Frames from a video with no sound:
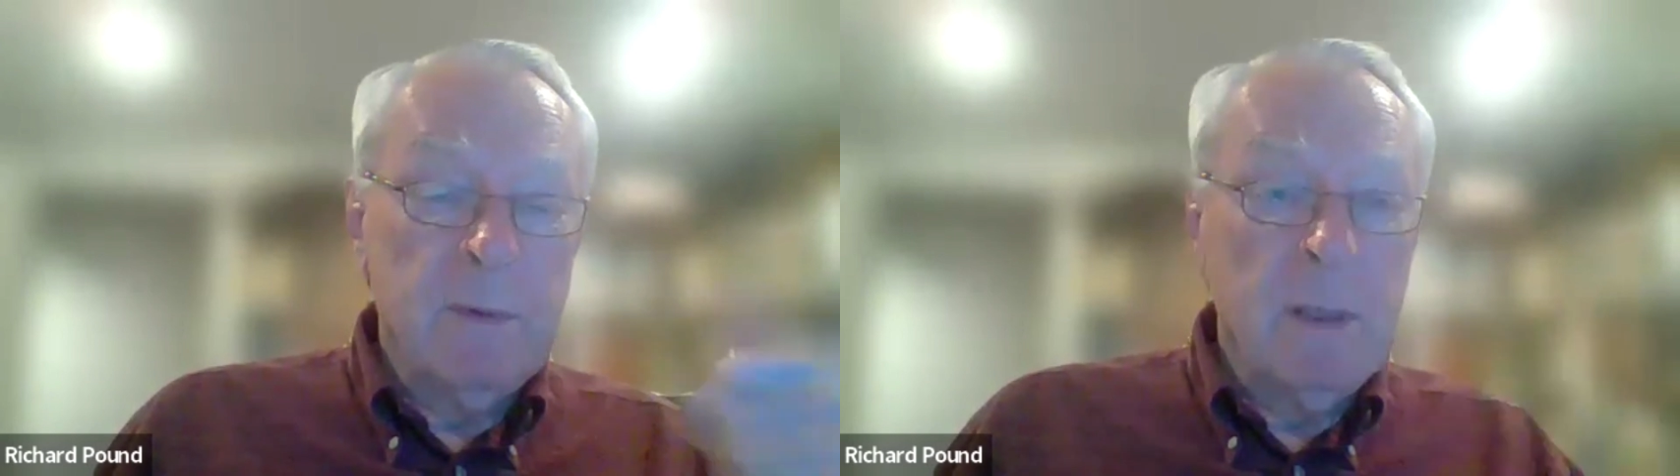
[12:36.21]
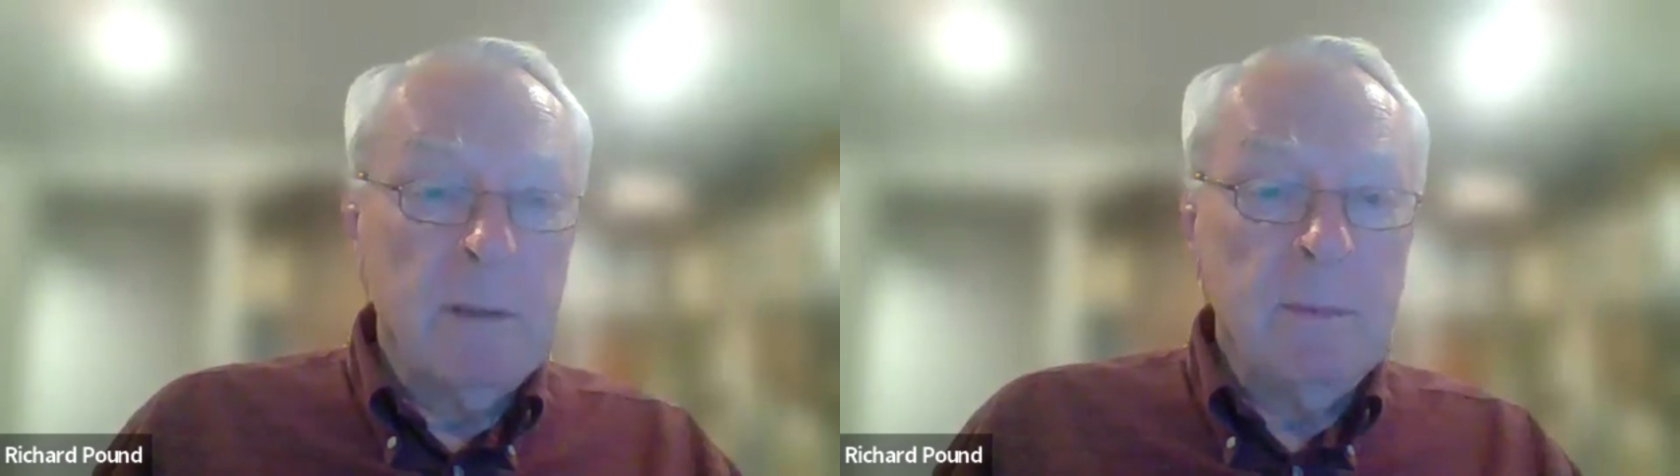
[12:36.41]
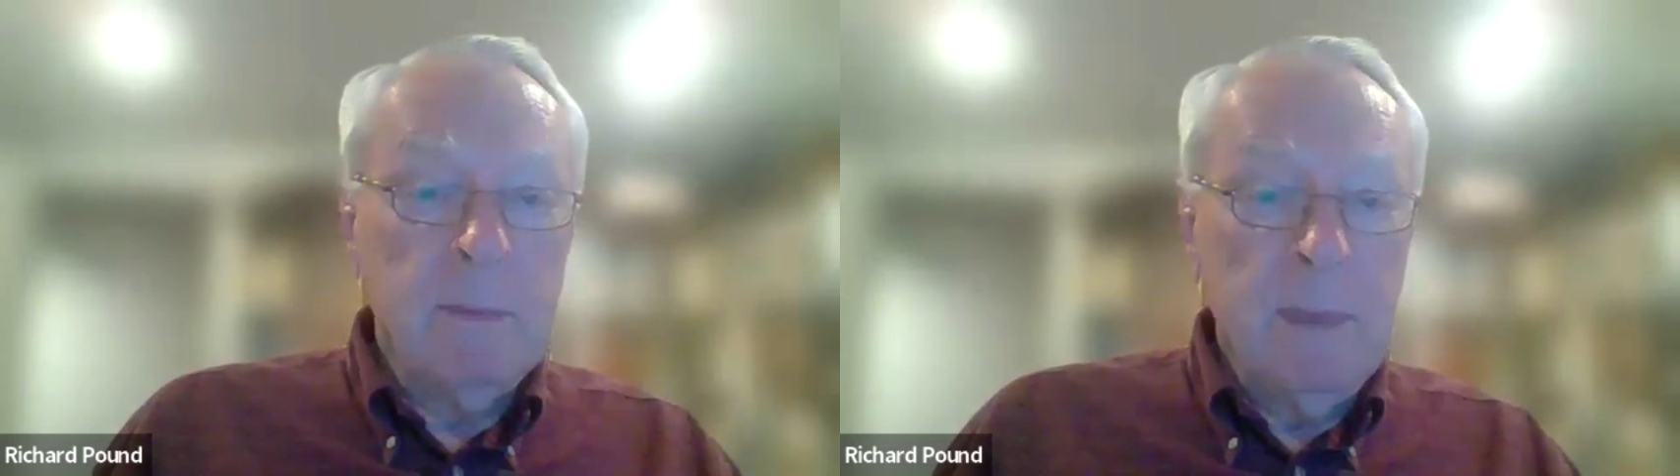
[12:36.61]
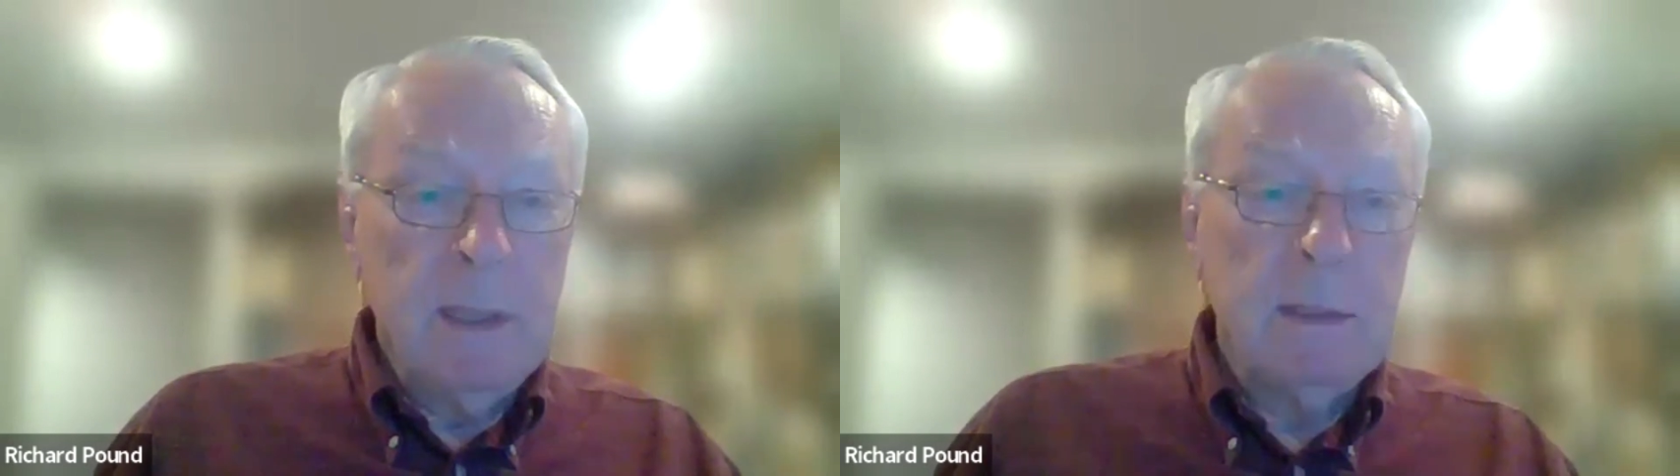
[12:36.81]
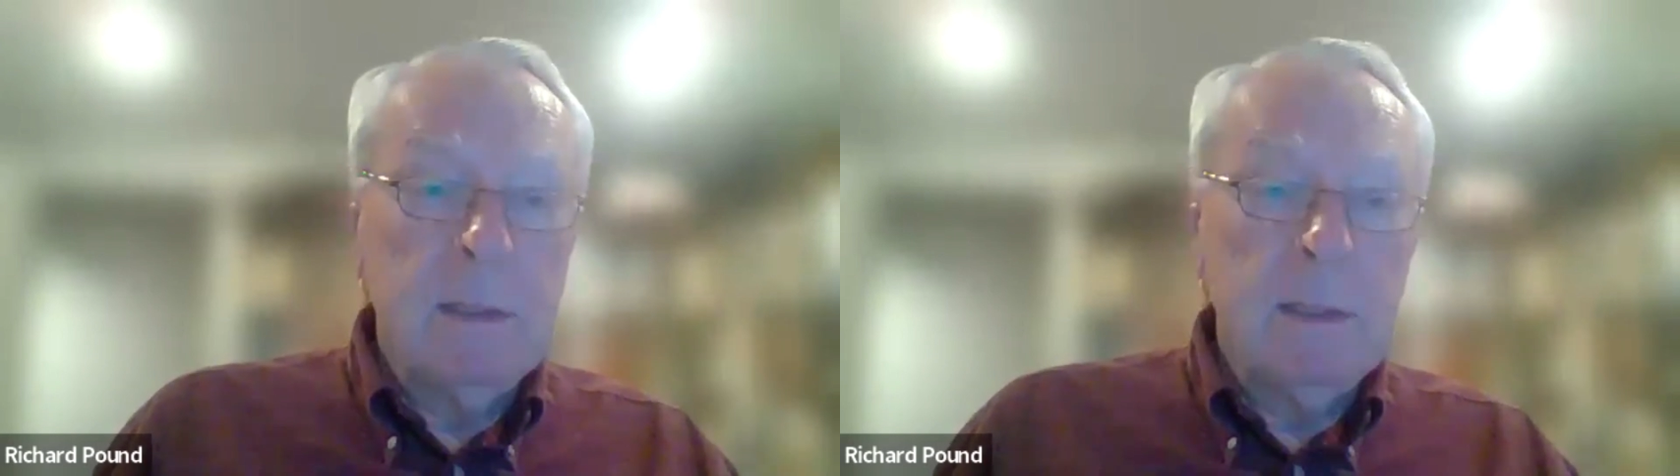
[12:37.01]
we've got to
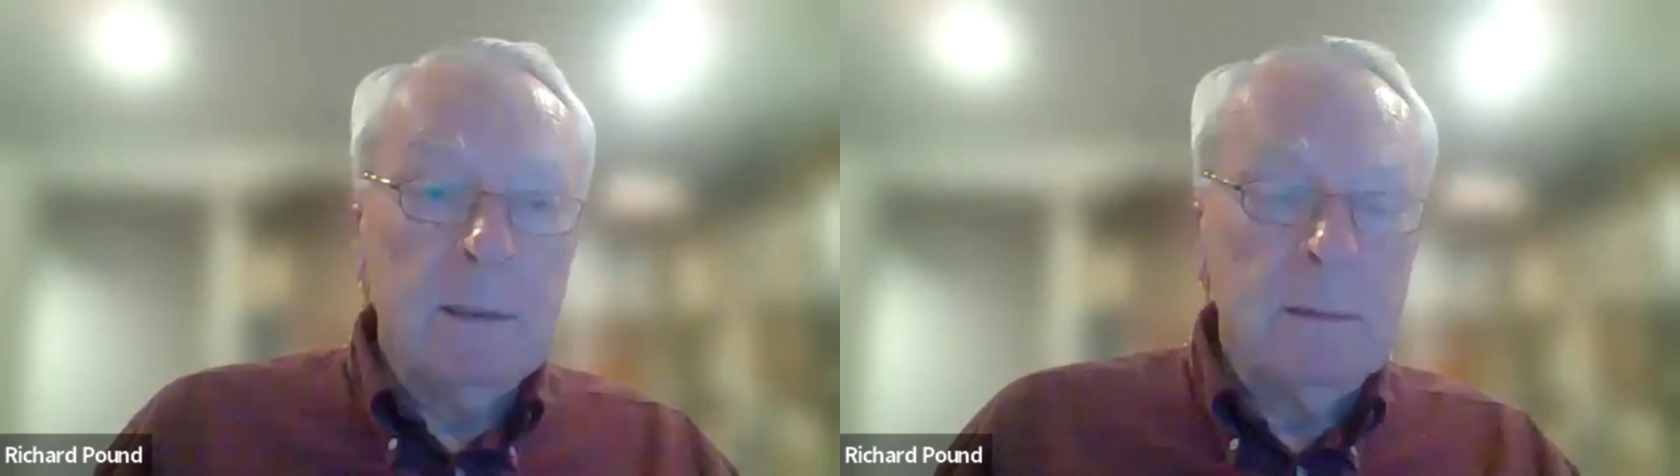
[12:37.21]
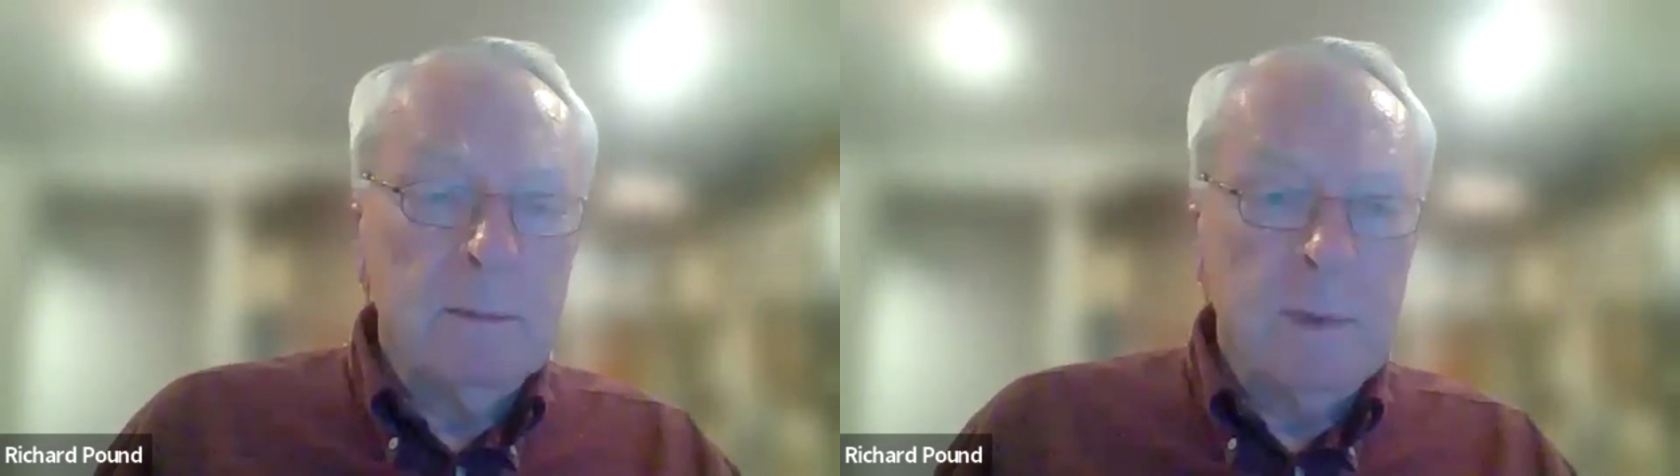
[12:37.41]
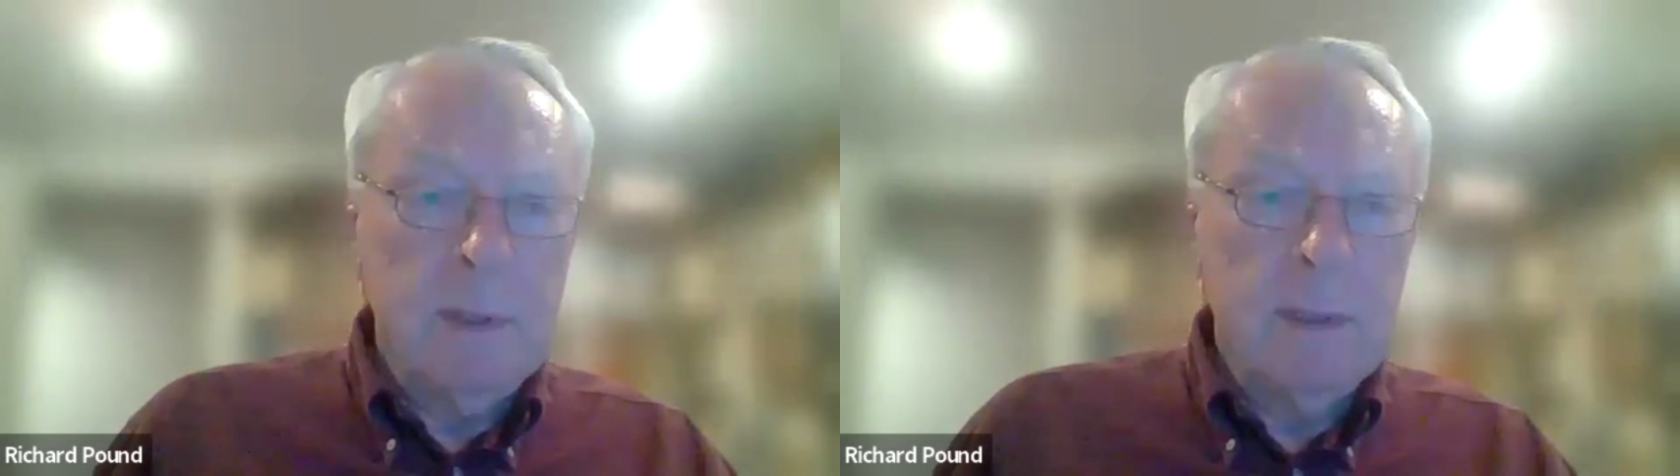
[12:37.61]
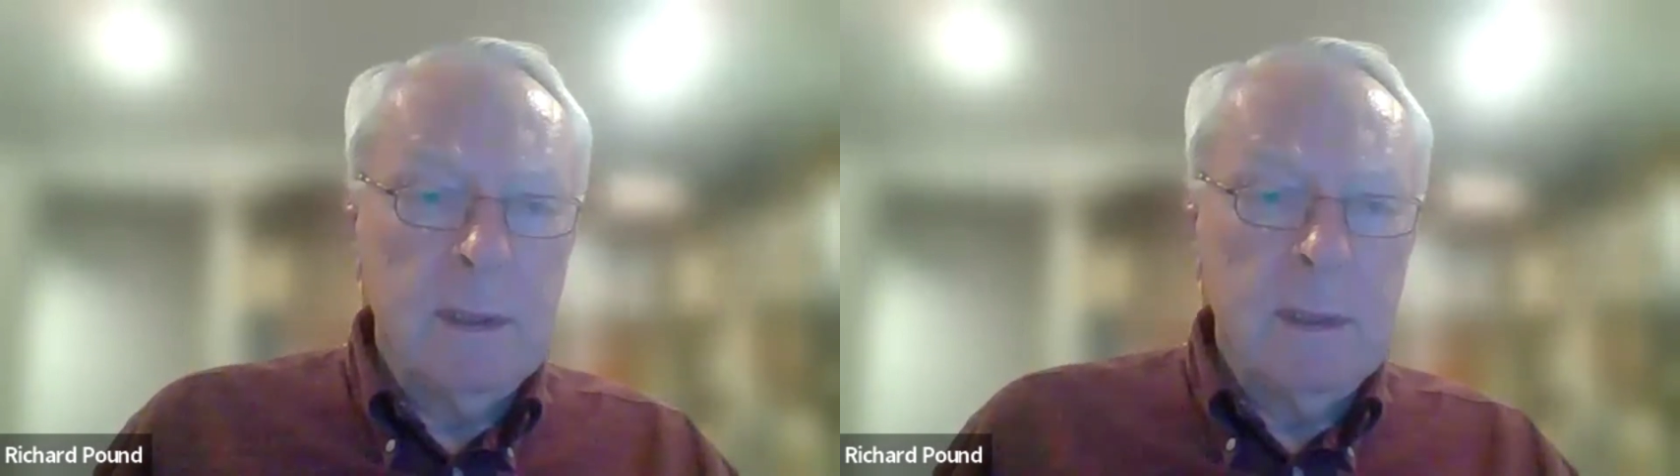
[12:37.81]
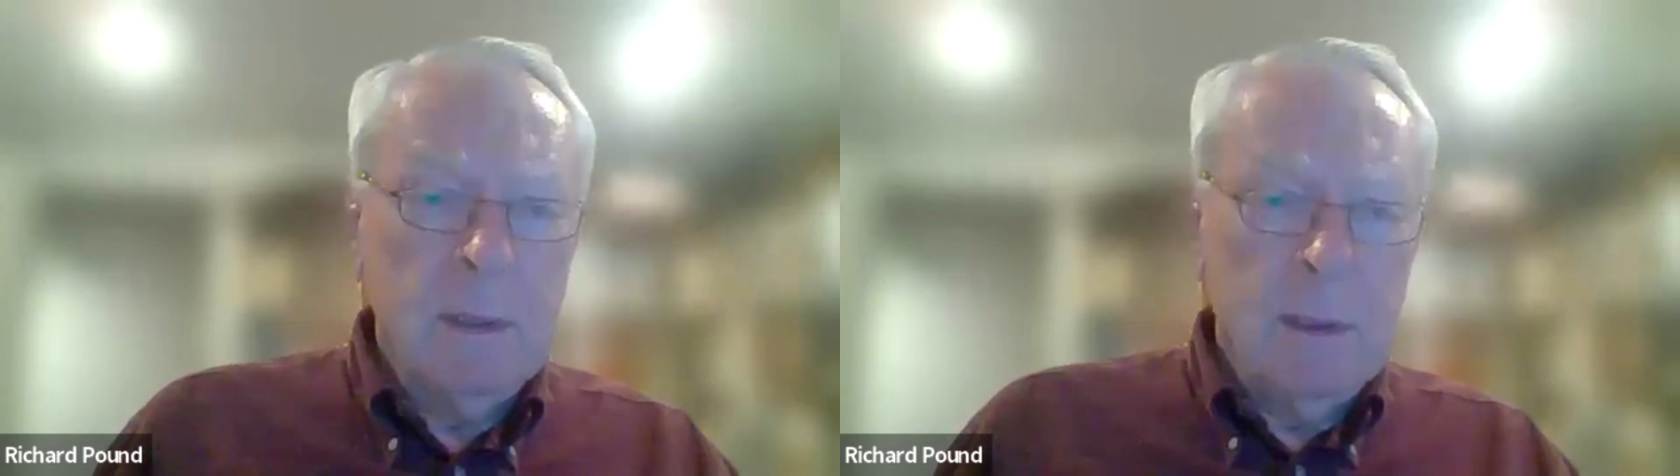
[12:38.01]
make a deal with
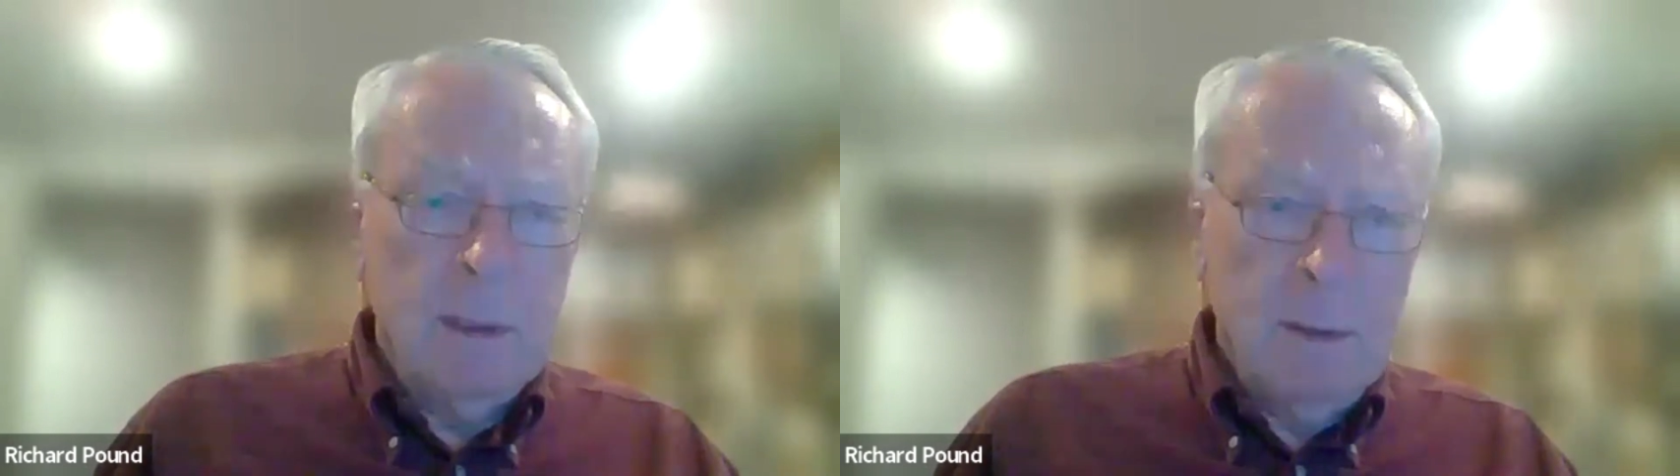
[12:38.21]
the